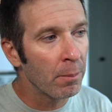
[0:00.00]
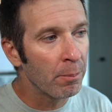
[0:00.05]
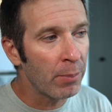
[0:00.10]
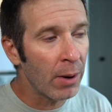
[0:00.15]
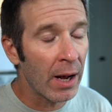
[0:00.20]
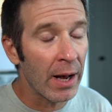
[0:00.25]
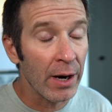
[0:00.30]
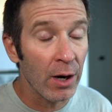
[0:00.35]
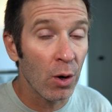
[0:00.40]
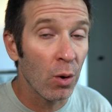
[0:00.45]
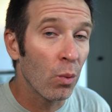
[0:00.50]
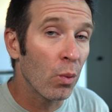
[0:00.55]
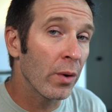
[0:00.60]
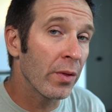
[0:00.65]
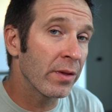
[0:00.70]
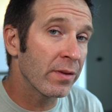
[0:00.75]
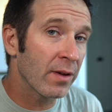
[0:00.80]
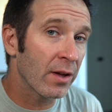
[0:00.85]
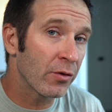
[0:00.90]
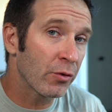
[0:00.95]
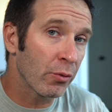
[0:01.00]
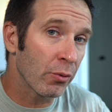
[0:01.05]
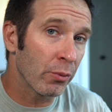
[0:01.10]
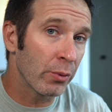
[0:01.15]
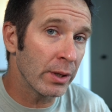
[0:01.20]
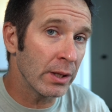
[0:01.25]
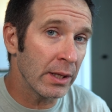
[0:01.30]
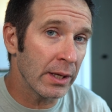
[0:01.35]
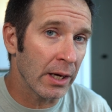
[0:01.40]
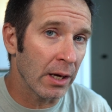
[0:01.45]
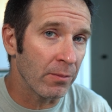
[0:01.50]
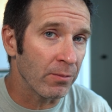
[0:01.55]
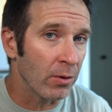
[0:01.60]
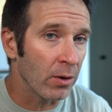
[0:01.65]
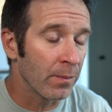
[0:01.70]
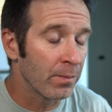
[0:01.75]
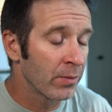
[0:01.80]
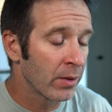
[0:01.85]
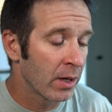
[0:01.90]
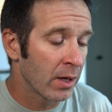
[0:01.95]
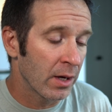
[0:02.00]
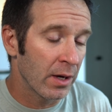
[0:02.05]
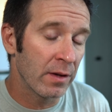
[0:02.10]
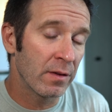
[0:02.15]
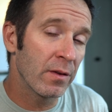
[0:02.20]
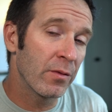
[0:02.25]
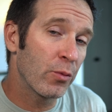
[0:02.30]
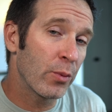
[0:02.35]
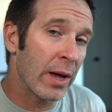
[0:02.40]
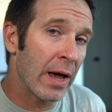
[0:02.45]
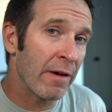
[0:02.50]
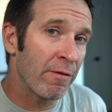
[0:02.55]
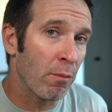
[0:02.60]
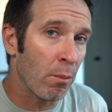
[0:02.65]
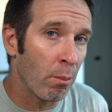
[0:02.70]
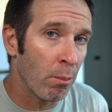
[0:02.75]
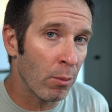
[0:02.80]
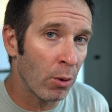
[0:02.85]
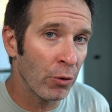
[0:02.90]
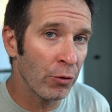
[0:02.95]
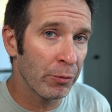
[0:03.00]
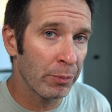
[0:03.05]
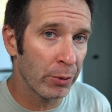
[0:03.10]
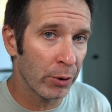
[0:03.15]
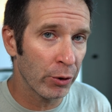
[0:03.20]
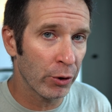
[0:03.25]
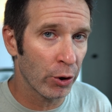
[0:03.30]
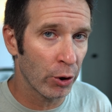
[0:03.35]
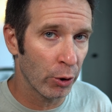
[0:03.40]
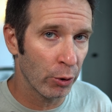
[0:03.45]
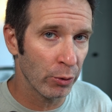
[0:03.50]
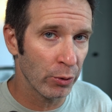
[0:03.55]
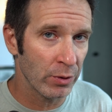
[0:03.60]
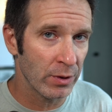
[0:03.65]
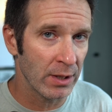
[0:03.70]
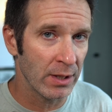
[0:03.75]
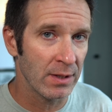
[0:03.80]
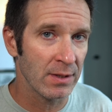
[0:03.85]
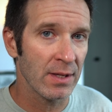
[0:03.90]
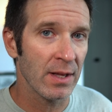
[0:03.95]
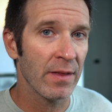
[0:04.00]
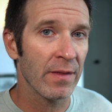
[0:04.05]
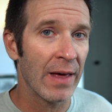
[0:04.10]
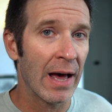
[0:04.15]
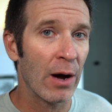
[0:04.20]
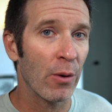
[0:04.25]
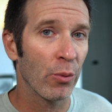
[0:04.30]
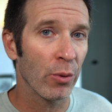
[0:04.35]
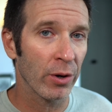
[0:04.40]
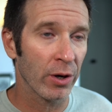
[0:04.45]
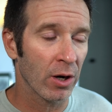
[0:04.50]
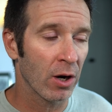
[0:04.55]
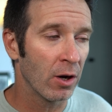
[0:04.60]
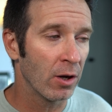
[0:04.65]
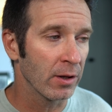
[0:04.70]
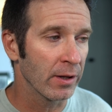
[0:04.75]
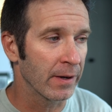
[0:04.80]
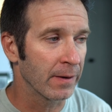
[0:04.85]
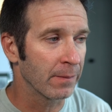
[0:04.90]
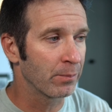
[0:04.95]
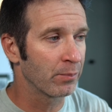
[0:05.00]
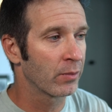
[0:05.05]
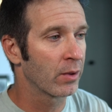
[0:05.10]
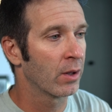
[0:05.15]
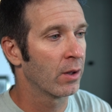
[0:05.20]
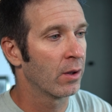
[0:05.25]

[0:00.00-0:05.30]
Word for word: But where this gets really helpful is if we have multiple coroutines that we're calling.